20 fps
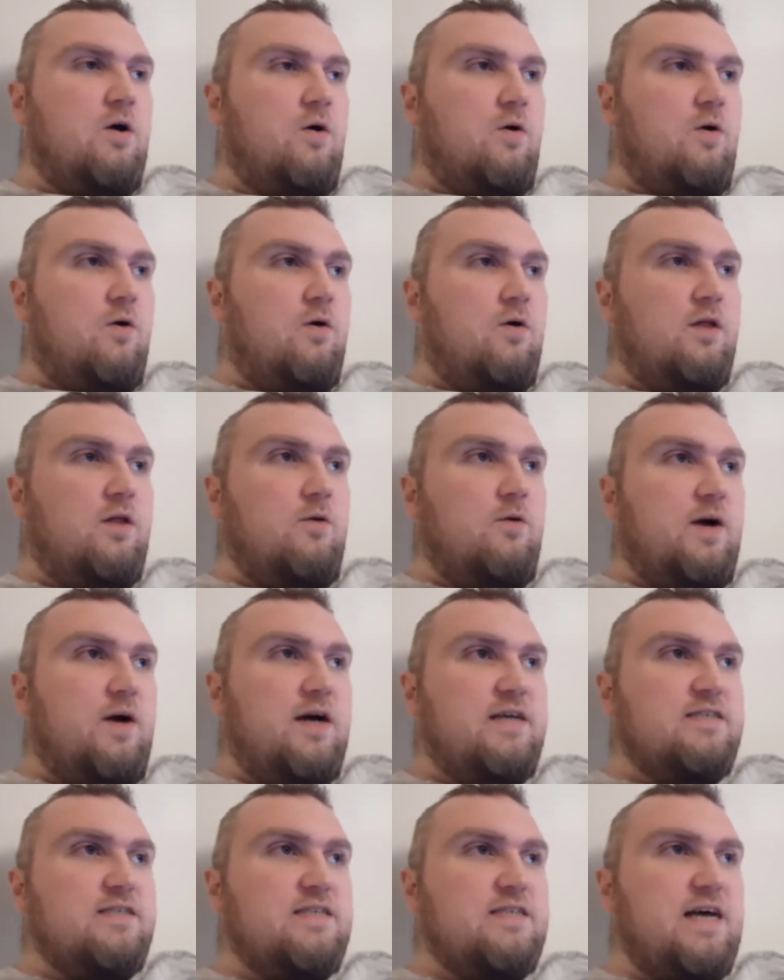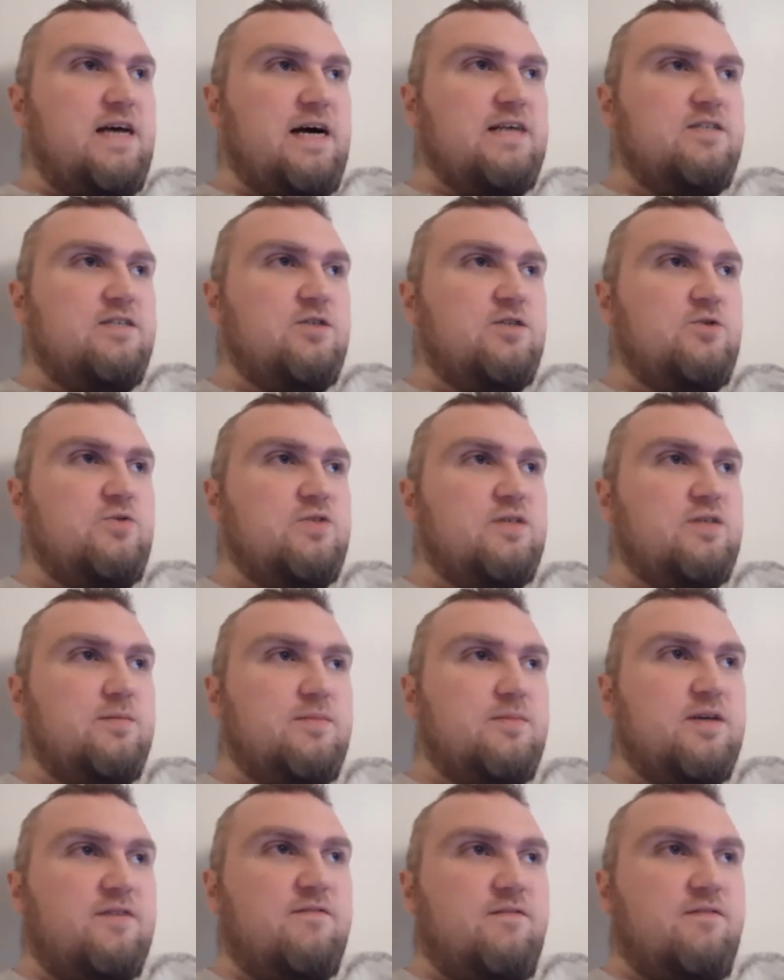or otherwise has to do
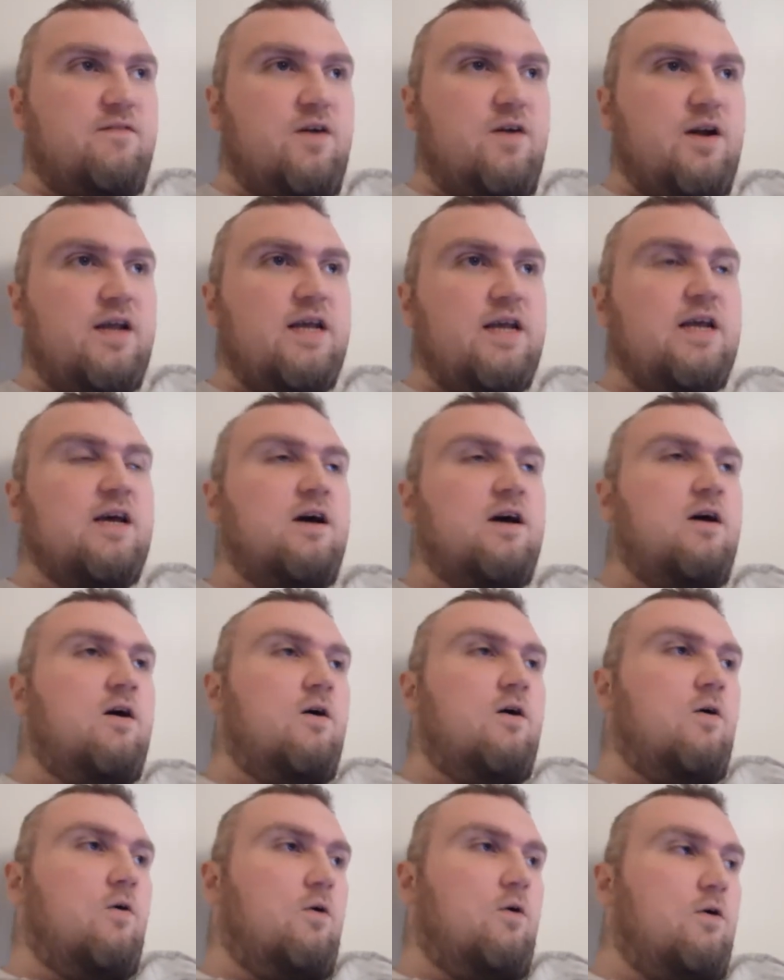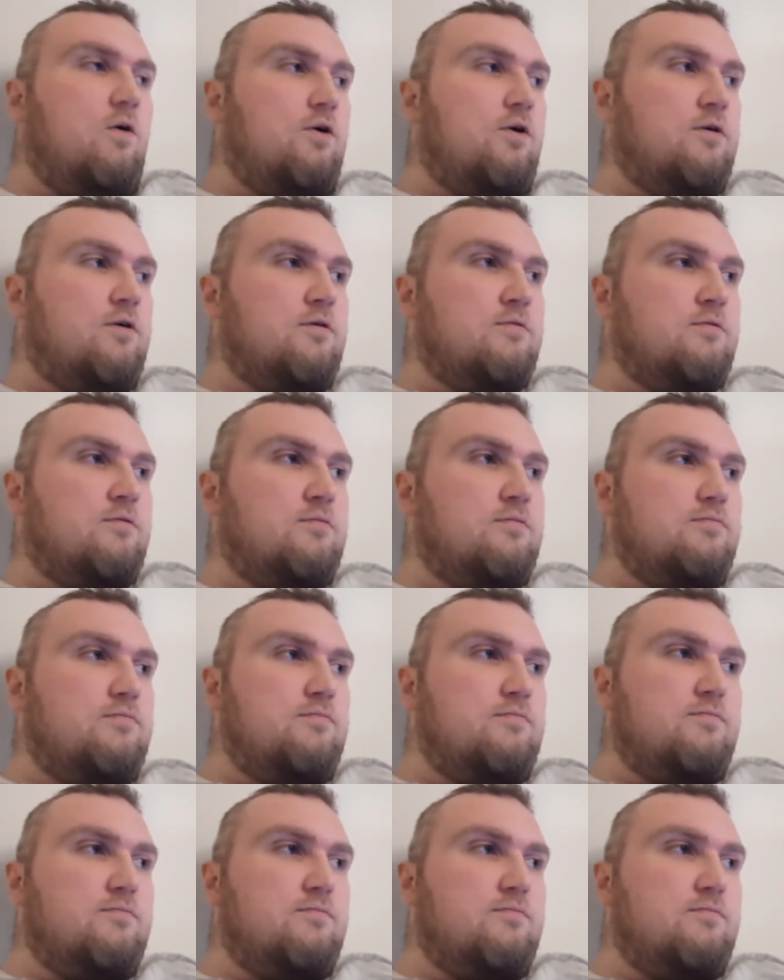something funny or